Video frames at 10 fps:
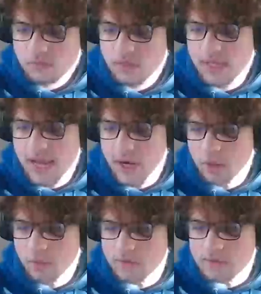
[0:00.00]

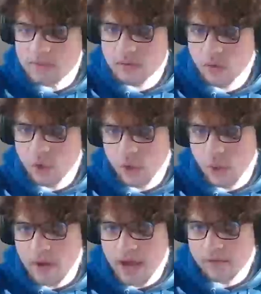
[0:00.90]
Candidate moves. You can
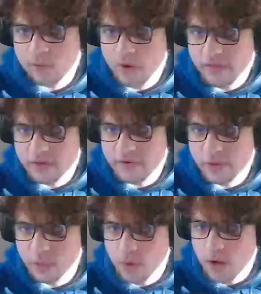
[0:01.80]
go knight f1 to
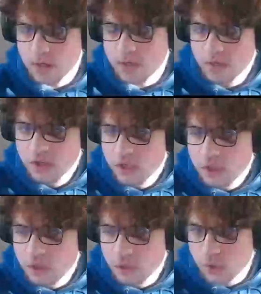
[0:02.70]
defend the rook.
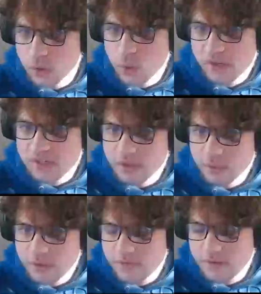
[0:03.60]
You can go queen d3
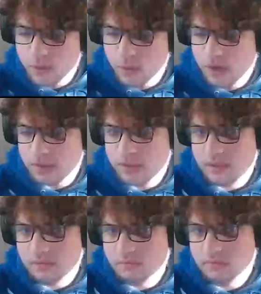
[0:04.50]
to defend the rook.
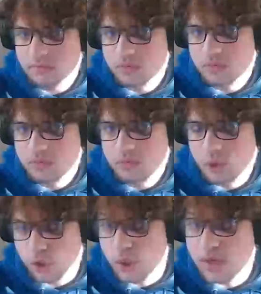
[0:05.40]
You
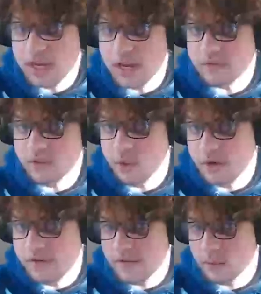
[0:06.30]
can go king f2 to
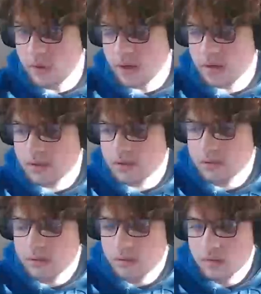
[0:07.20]
defend the rook.
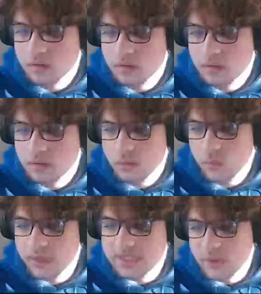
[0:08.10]

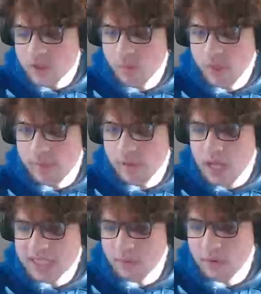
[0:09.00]
We can say those are pretty
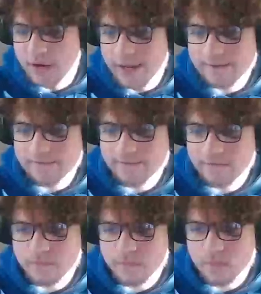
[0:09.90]
plausible, right?
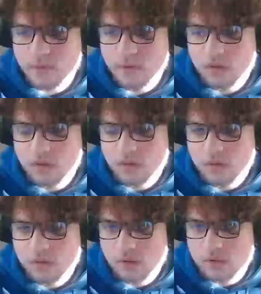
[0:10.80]

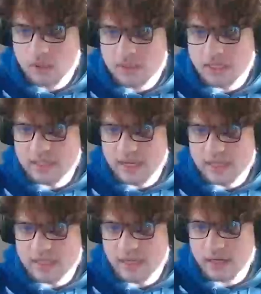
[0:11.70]
So let's say
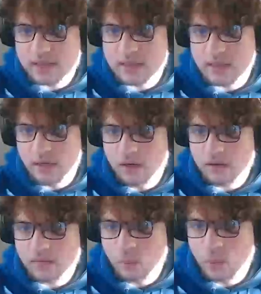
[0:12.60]
takes
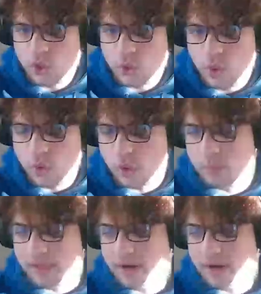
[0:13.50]
here. What would you play here